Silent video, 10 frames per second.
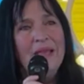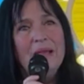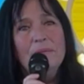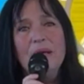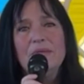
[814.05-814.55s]

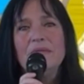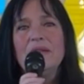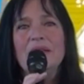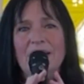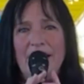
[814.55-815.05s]
But
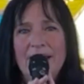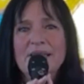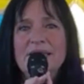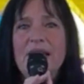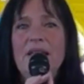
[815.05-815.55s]
like I
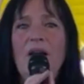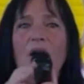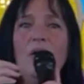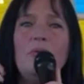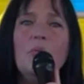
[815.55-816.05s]
said,
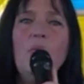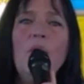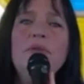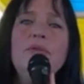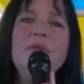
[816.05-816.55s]
our
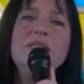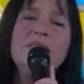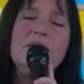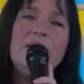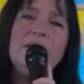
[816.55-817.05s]
wondrous